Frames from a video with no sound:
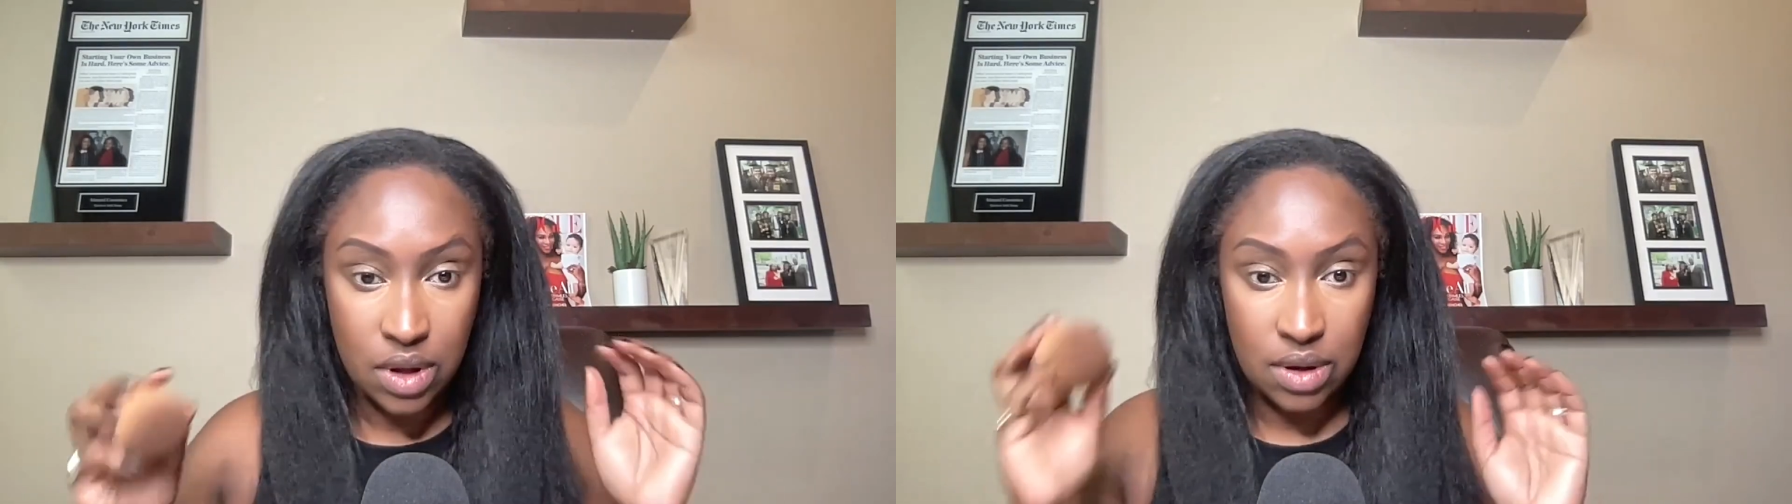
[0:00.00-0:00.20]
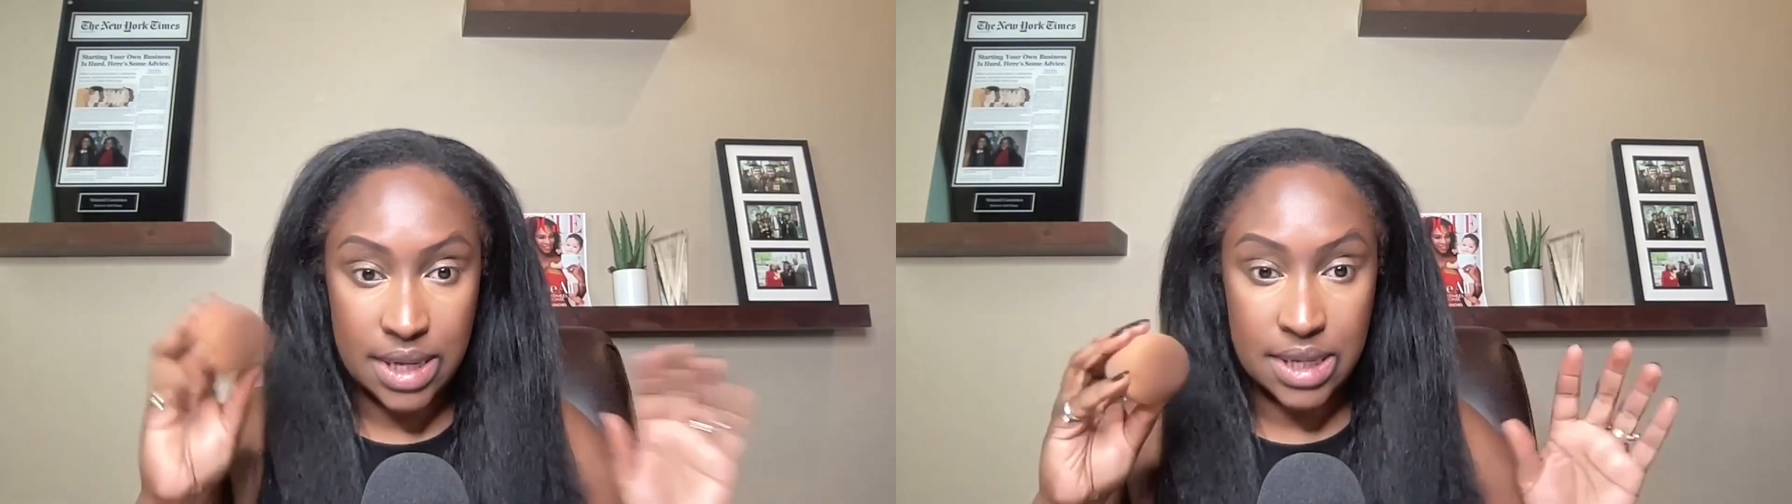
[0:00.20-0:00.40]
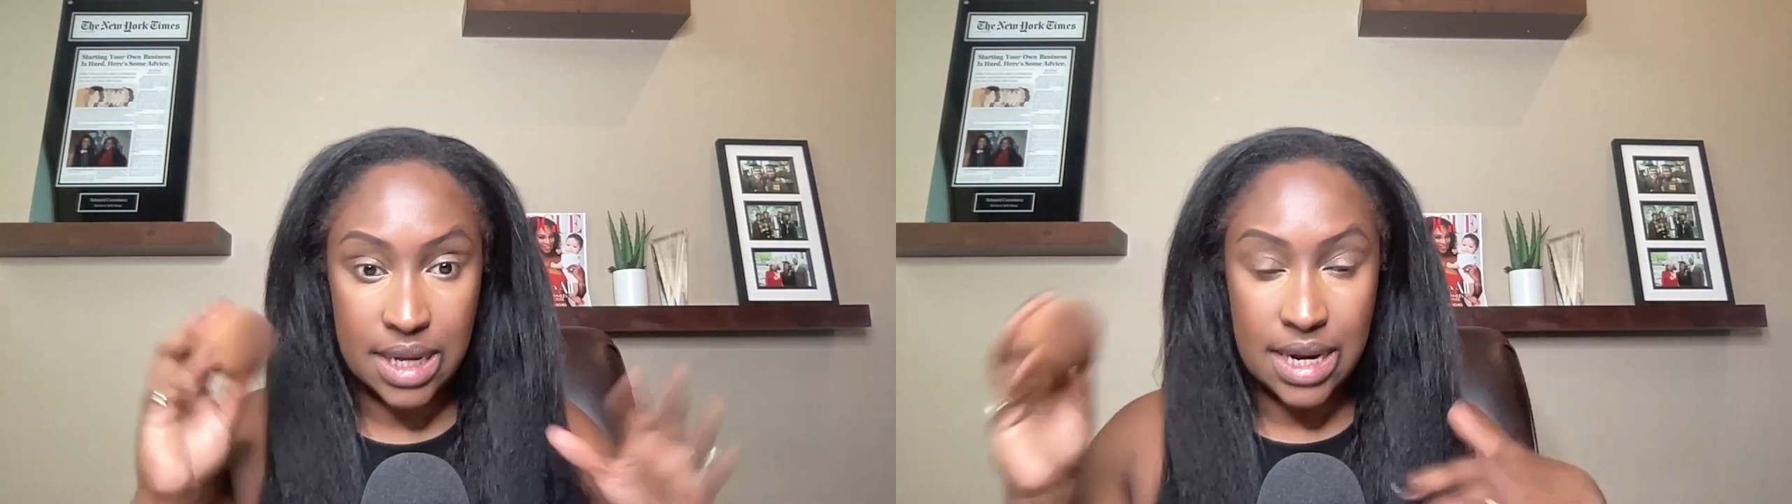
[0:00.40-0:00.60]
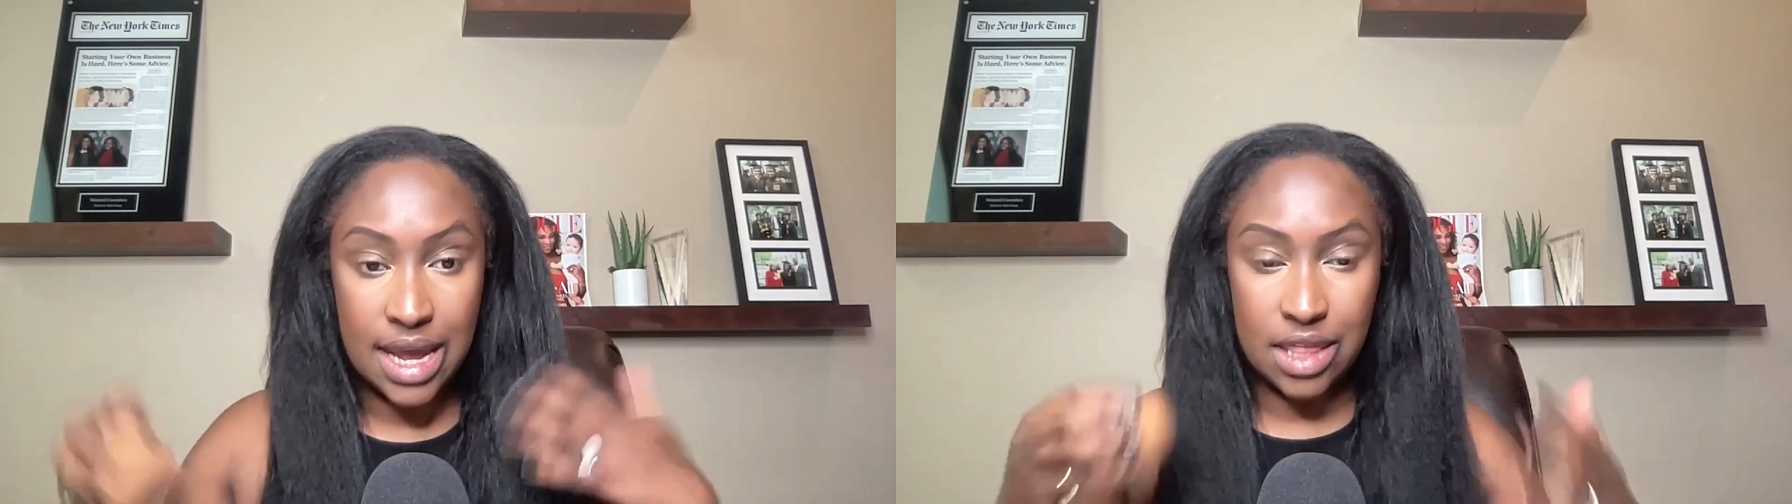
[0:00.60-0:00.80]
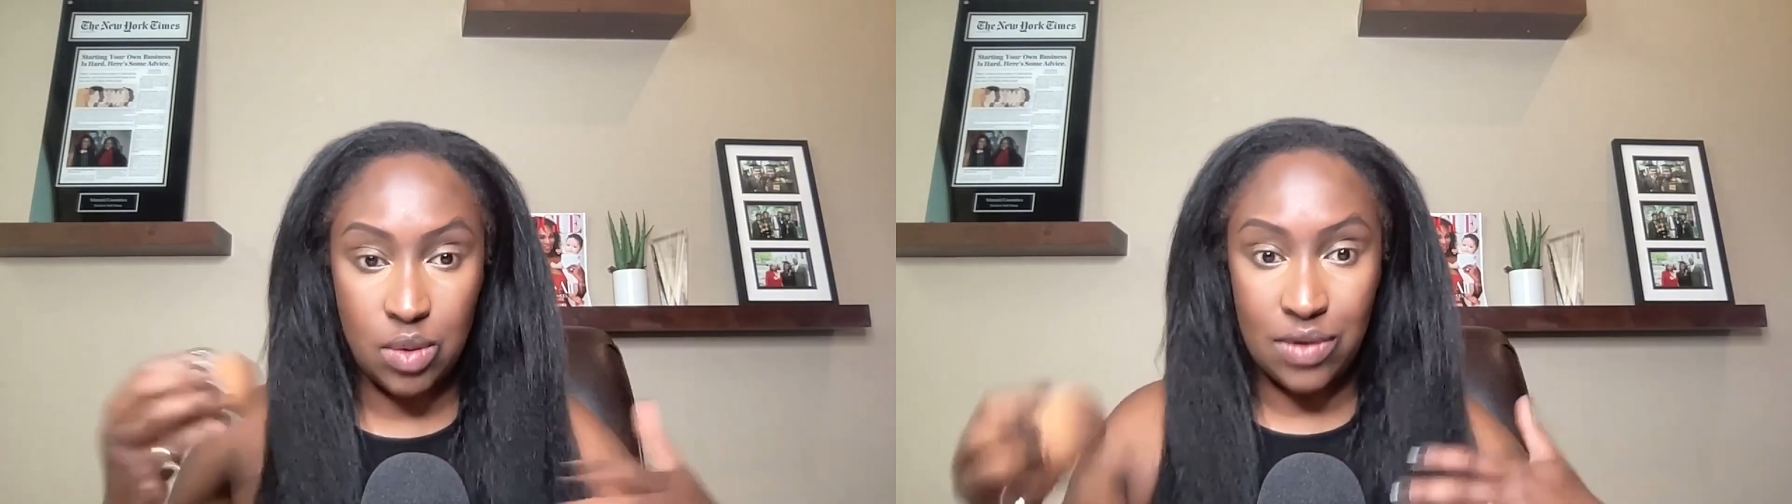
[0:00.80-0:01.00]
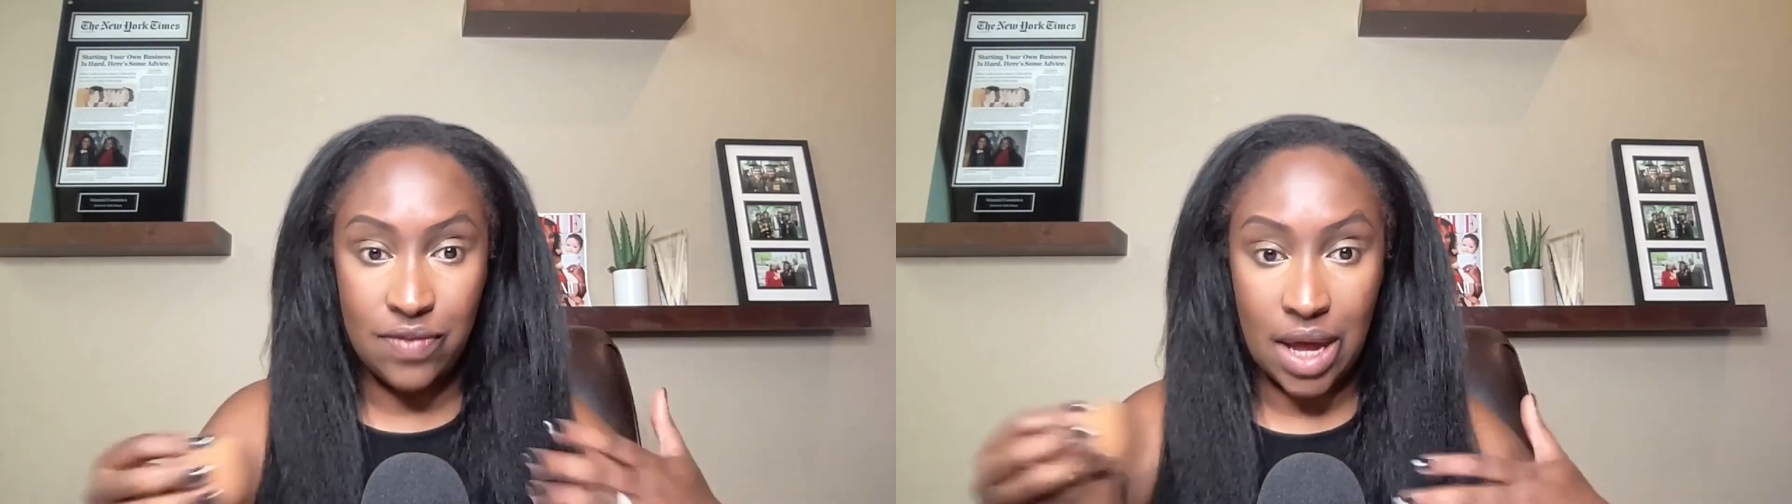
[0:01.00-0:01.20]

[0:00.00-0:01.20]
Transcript: Okay, and now that we've